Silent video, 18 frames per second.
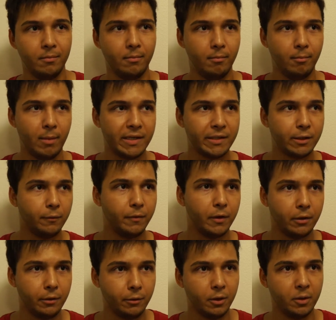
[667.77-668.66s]
myself
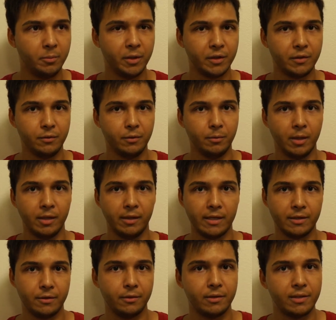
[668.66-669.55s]
included, but to a
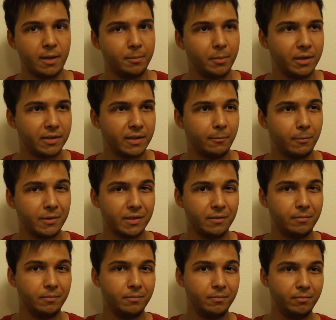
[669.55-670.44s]
lesser extent because I
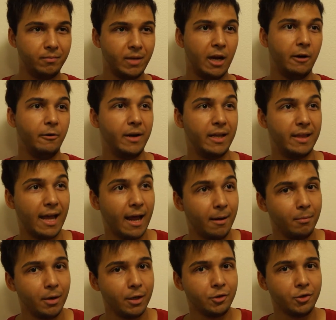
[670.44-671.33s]
wasn't caring
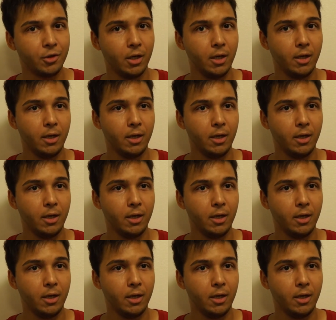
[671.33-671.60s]
that much.